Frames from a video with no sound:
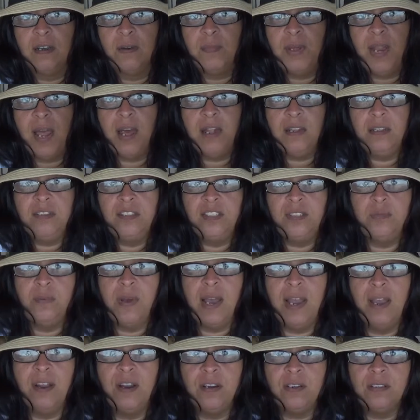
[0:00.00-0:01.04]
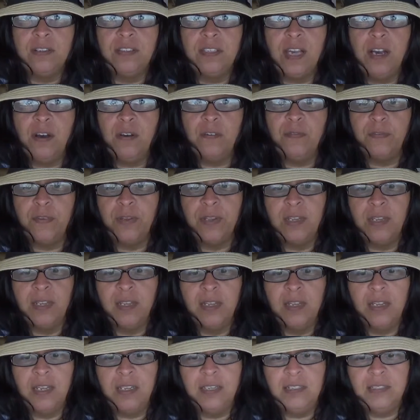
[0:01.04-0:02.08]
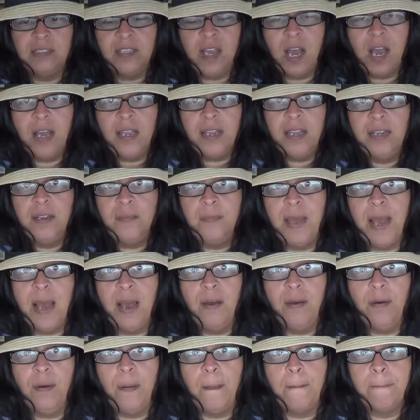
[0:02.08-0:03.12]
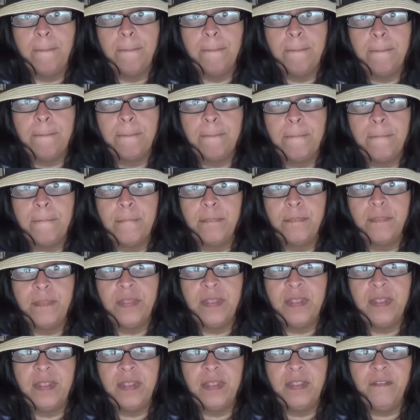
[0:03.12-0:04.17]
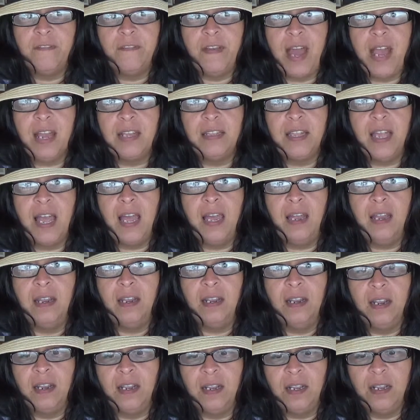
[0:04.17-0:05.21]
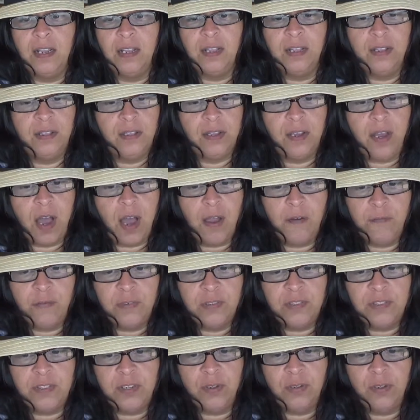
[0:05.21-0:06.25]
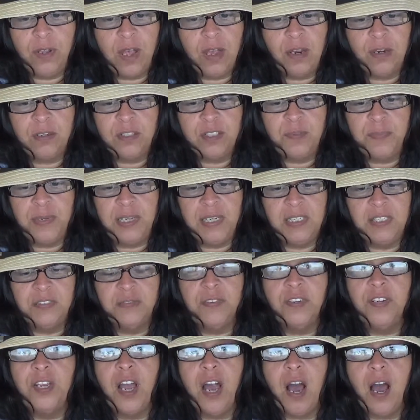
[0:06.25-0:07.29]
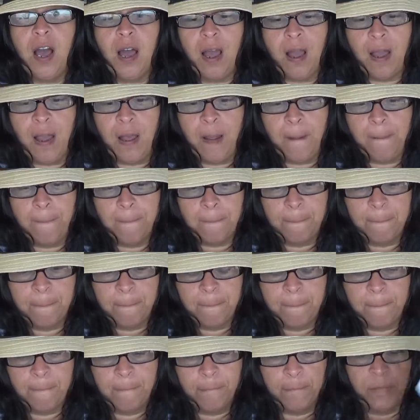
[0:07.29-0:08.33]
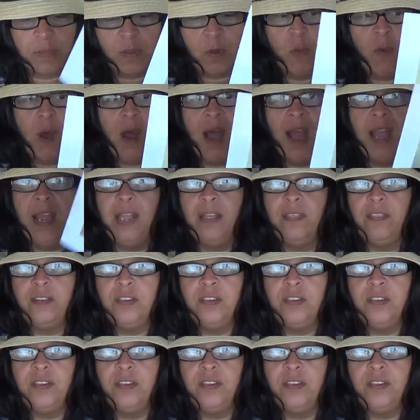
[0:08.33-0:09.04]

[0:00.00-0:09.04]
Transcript: But Ellen G. White herself is talking about the fact that the conference no longer speaks for Yah. Why?